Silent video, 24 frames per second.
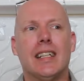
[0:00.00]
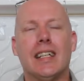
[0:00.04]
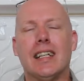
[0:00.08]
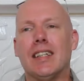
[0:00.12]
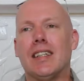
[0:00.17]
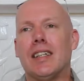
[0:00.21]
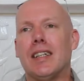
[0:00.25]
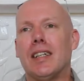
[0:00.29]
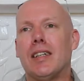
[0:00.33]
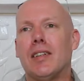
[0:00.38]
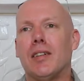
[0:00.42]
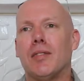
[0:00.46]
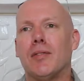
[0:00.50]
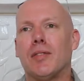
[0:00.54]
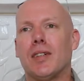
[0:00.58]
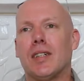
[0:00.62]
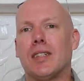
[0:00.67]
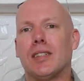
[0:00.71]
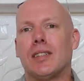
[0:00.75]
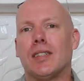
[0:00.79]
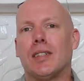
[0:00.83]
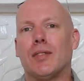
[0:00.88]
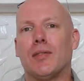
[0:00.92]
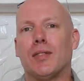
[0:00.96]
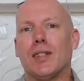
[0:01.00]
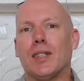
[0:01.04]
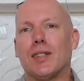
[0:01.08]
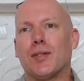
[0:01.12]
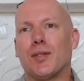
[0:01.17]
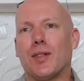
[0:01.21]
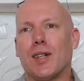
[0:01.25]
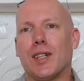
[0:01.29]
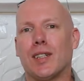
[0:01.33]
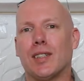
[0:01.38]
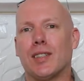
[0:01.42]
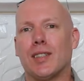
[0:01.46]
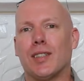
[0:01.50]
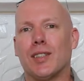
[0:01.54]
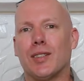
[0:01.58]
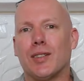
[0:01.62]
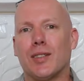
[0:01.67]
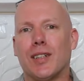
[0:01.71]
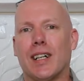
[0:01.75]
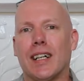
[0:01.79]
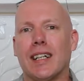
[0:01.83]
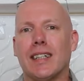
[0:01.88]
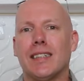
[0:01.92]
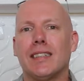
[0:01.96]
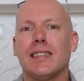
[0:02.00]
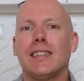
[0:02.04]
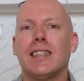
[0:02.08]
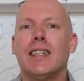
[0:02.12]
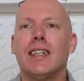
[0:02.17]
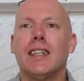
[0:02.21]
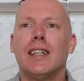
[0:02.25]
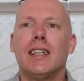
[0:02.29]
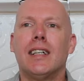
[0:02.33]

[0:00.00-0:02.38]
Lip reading: in the University of Witwatersrand.